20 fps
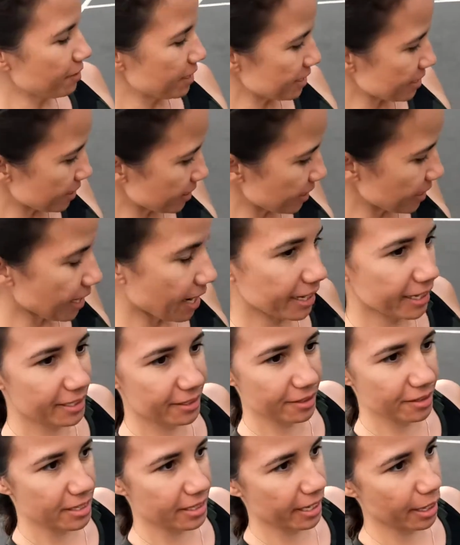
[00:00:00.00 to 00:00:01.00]
basically got
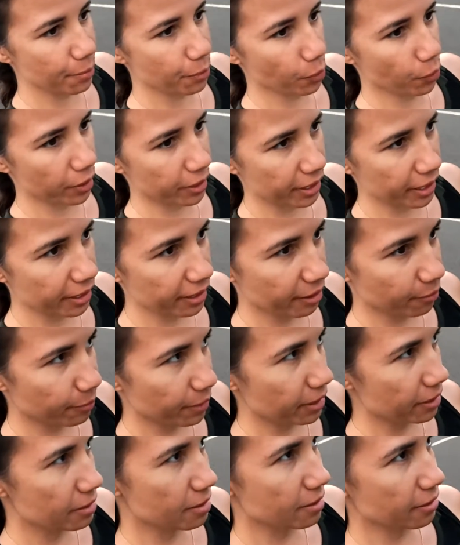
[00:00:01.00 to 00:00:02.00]
into skateboarding. I've
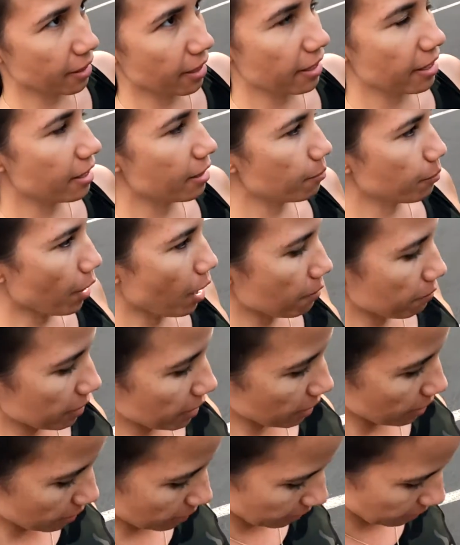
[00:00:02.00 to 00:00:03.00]
been skating probably